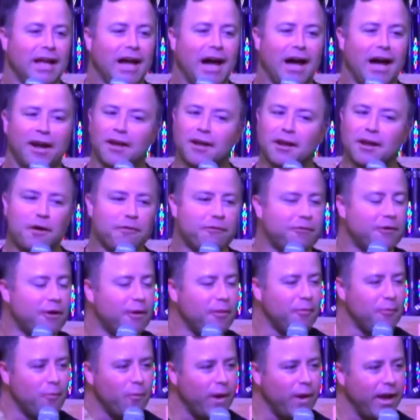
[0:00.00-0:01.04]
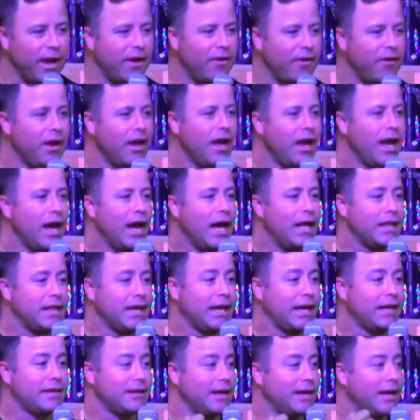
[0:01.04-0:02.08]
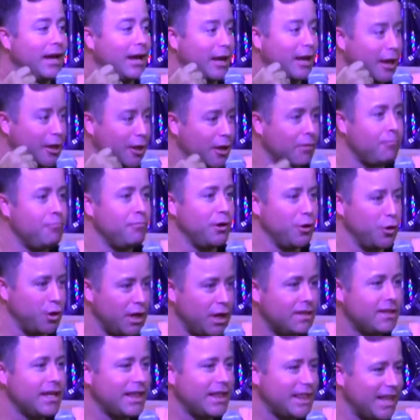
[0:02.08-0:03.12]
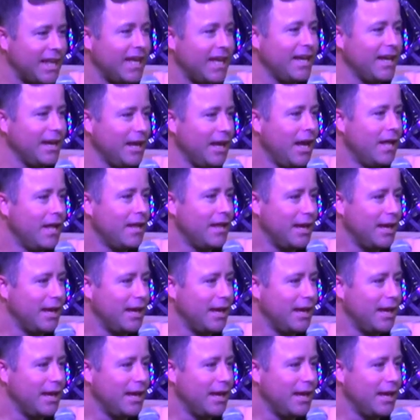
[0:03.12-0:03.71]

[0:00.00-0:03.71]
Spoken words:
I don't know from where. I think it's a community thing.